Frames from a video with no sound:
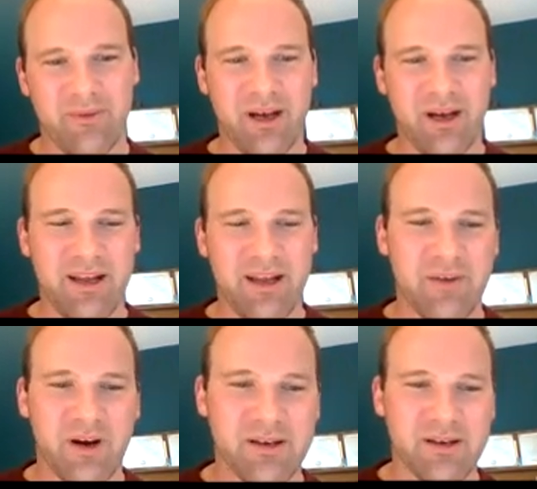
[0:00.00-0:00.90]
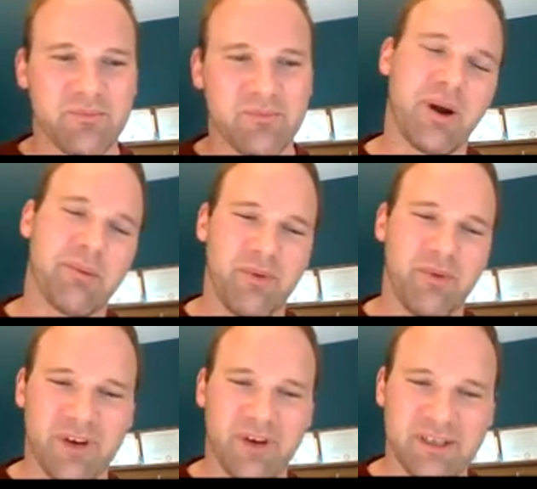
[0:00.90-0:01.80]
well, if our
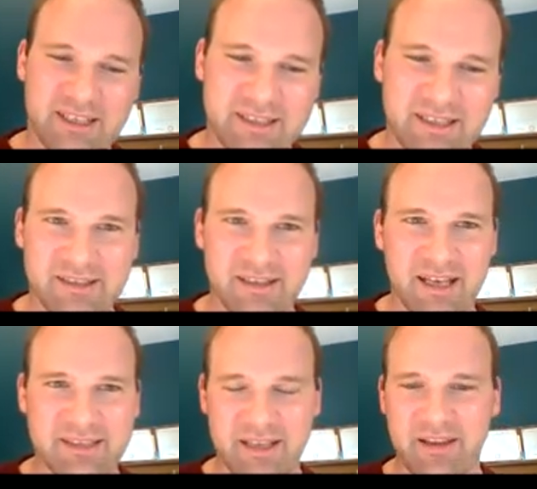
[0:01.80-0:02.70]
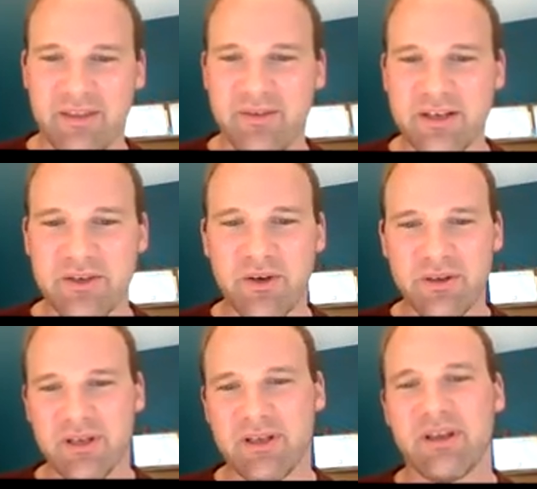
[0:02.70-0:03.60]
density is less than the threshold,